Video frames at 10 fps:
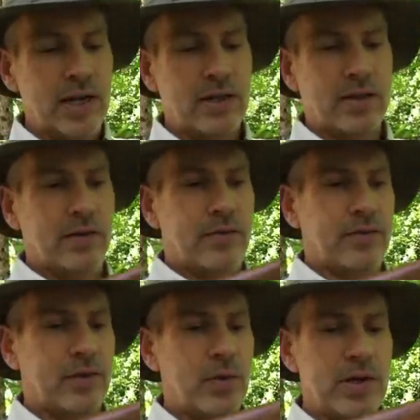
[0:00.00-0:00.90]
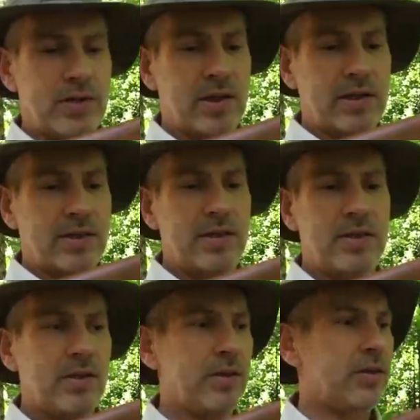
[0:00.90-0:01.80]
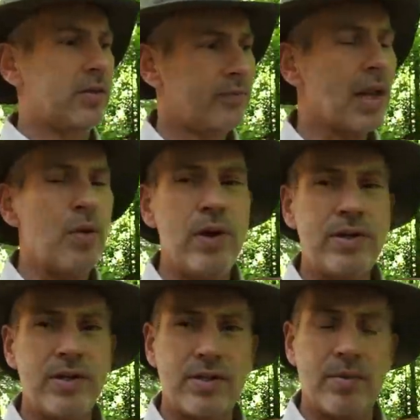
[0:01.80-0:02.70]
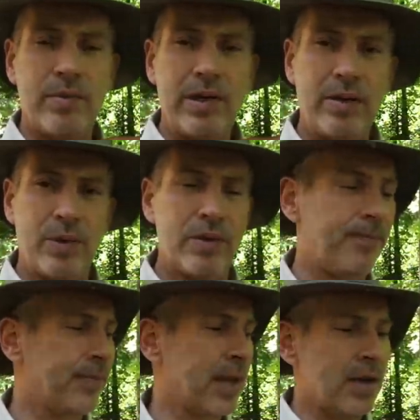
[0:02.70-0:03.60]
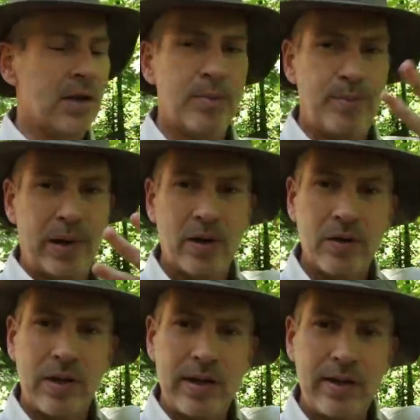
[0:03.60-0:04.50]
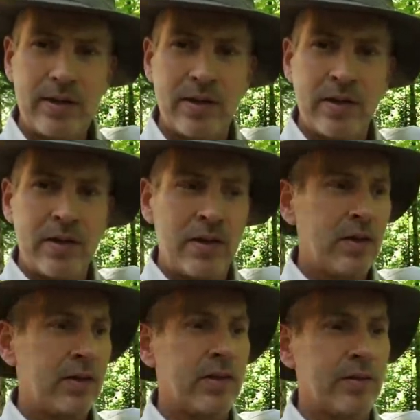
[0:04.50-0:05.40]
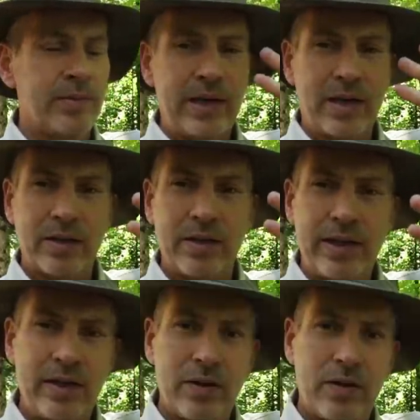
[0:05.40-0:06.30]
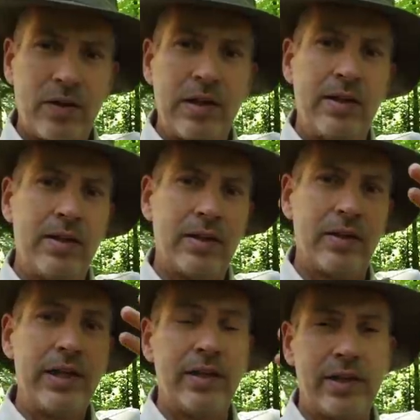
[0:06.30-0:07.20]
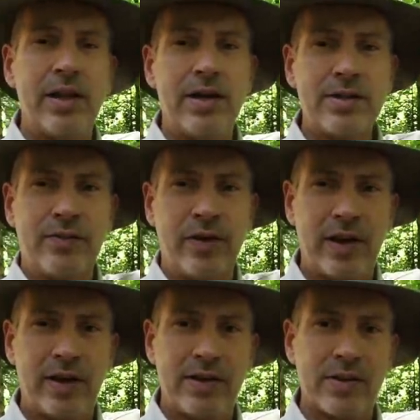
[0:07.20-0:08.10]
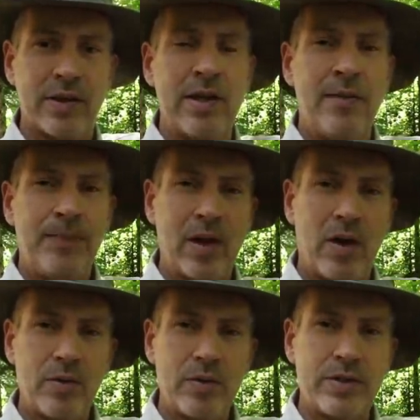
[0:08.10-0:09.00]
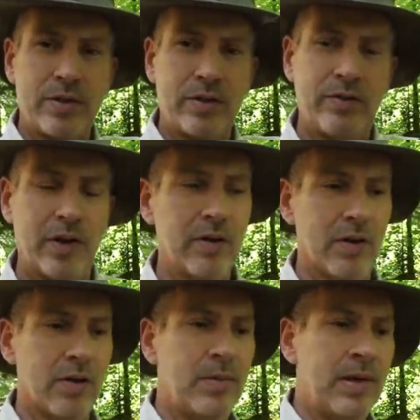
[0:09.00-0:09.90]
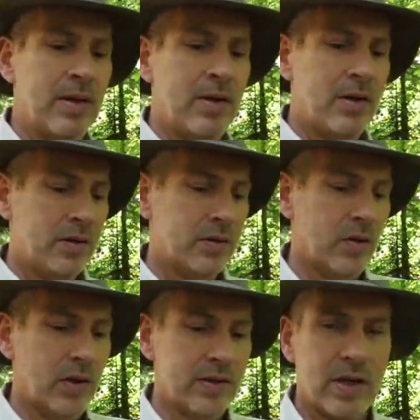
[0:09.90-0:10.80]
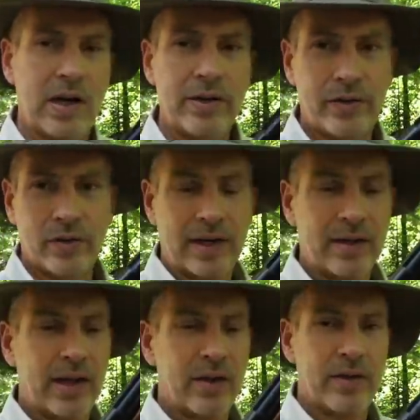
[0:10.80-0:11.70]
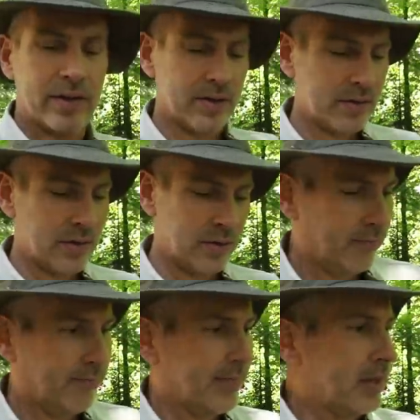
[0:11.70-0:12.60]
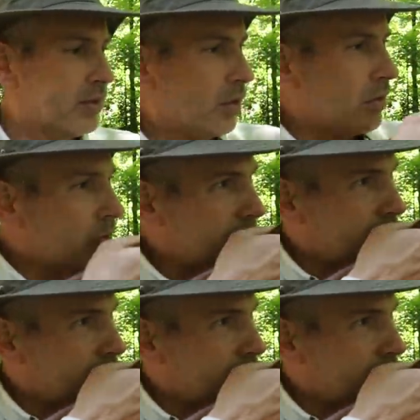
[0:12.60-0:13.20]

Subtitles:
length of 26 inches, which is the minimum barrel length to make it legally classified as a non-restricted firearm. So as a hunter, I can carry this. So